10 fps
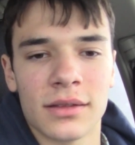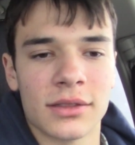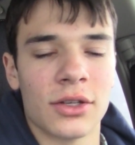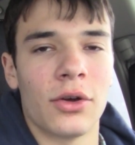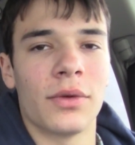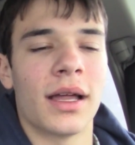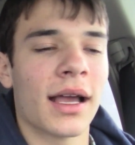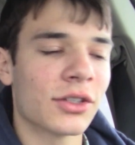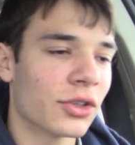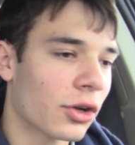So
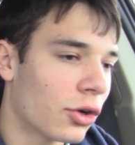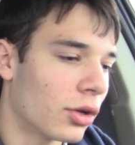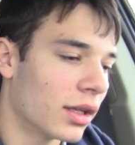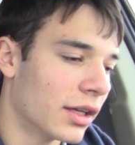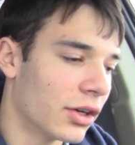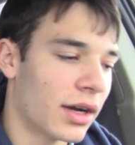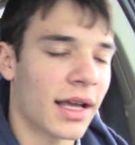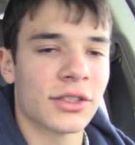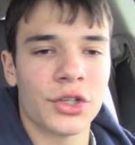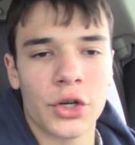extra clear,
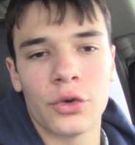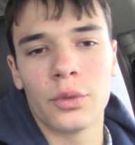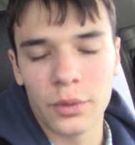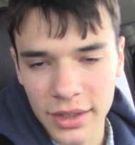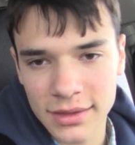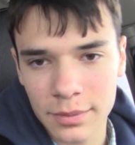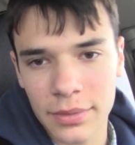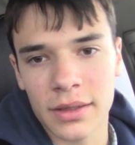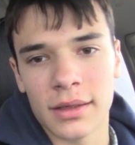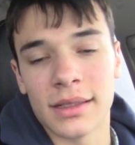extra crisp
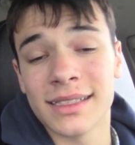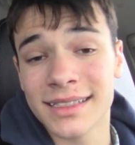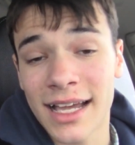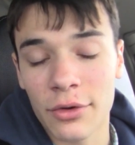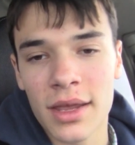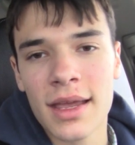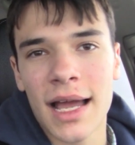sound.